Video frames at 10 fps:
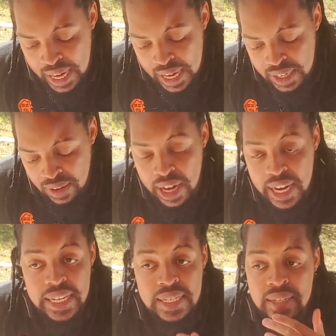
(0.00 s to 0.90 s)

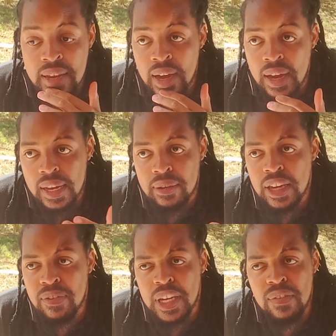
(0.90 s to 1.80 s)
Craig is
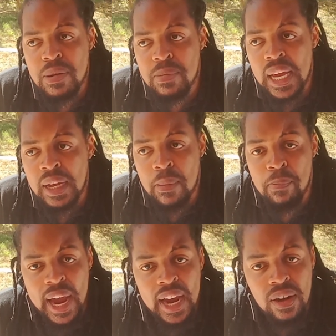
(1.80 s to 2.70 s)
giving him like a
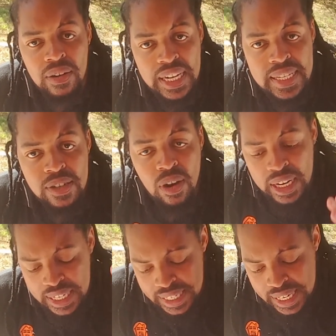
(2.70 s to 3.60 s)
background lesson on
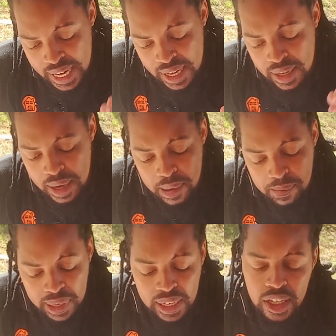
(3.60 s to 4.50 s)
a $10
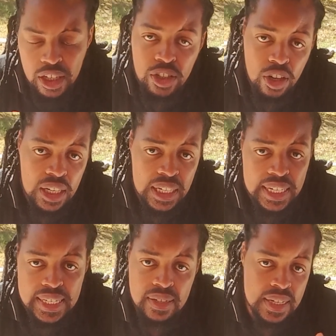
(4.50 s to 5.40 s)
million
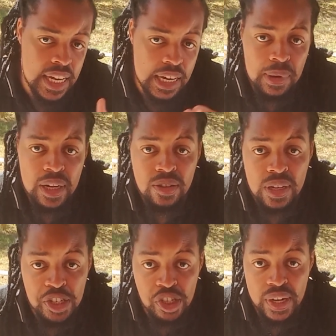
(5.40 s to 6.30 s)
lesson, a $10
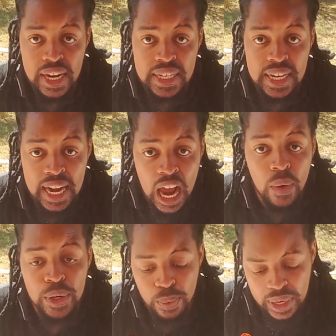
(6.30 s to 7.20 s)
million trade, and how
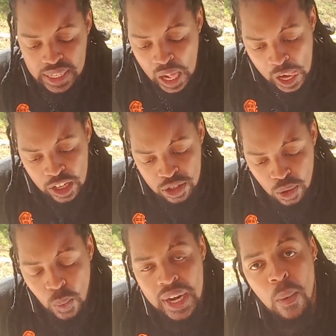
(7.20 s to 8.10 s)
it went. So
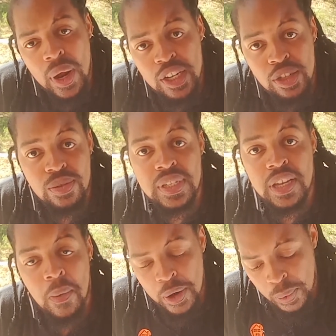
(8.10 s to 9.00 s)
what I want to do is I
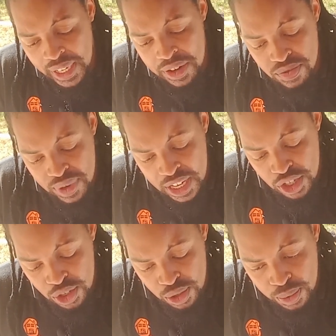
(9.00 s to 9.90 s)
want to quickly read
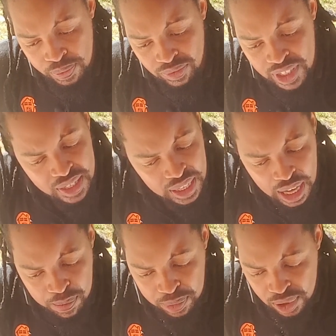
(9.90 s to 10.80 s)
you just a
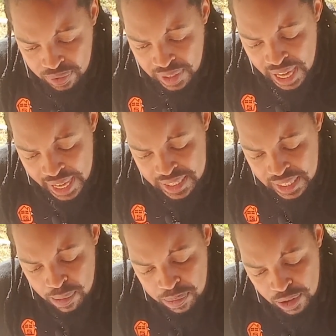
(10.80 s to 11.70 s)
couple of lines, a
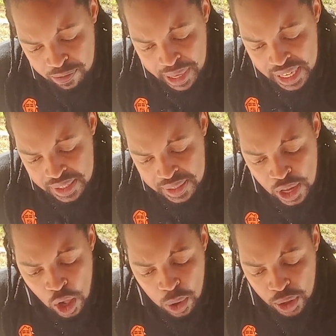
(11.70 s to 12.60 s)
couple of pages.
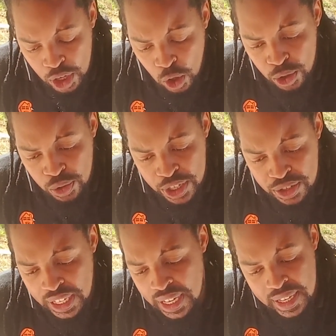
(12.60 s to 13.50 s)
We're going to go through it
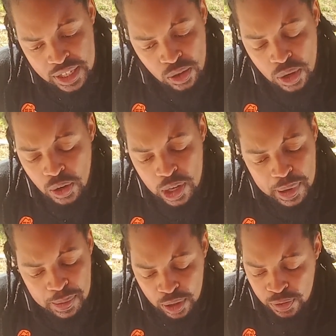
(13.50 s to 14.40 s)
together. It's only going to be
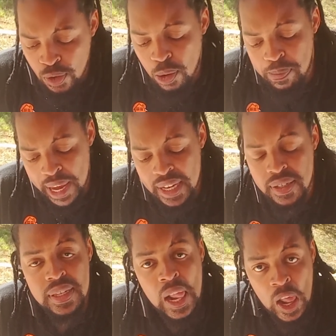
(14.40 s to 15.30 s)
about 4
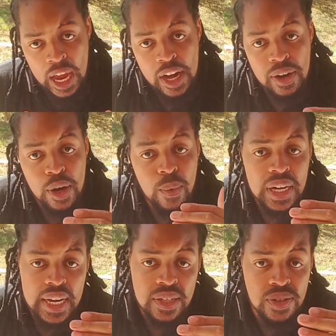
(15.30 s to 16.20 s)
pages, and I really want
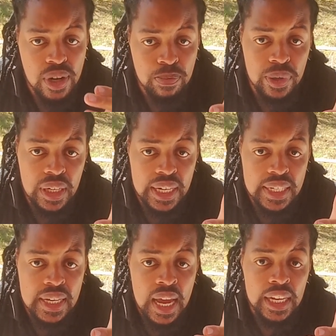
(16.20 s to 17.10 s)
to
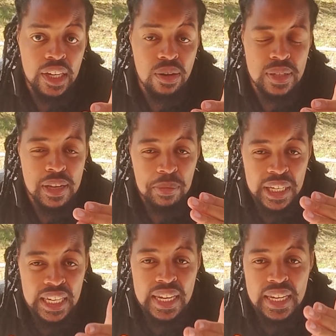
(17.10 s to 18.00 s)
extrapolate, some
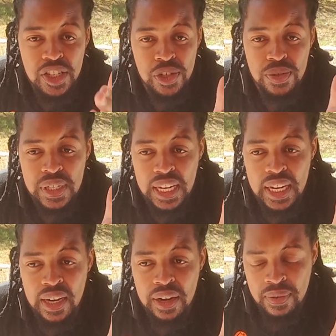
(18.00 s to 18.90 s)
key issues
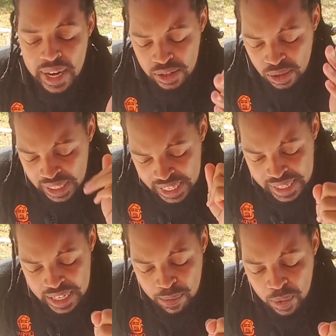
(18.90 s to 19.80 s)
here. All right. So
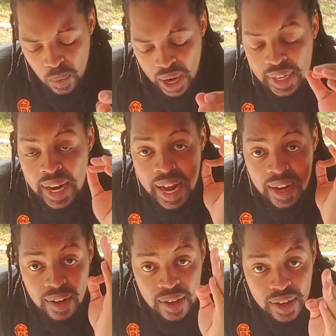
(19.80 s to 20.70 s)
lesson number 1,
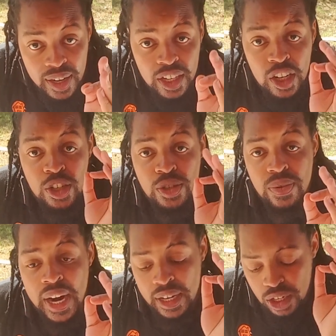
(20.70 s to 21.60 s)
learn to
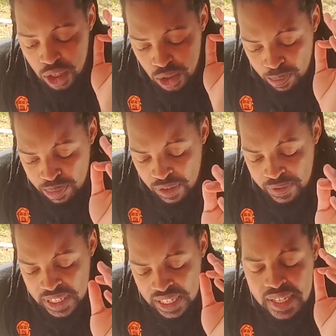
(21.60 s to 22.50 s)
ride your
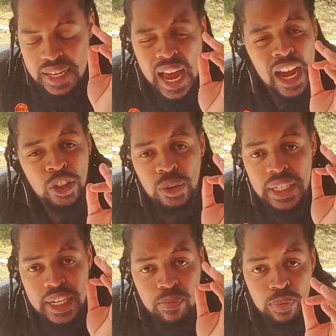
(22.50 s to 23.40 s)
profits. This is
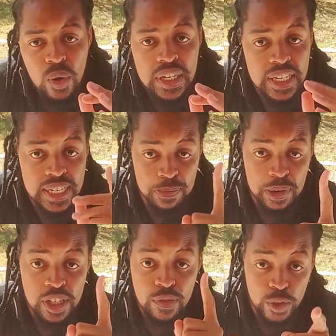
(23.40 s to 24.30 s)
actually important,
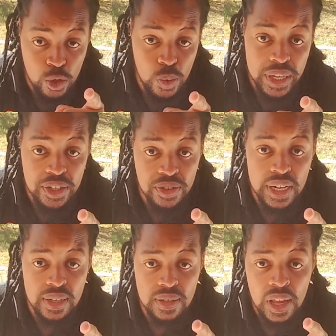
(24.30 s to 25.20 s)
especially for swing
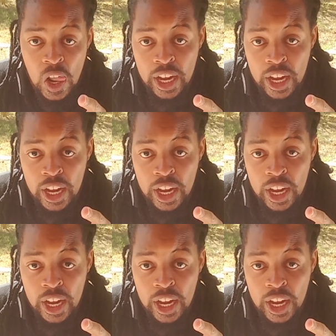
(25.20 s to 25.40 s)
traders.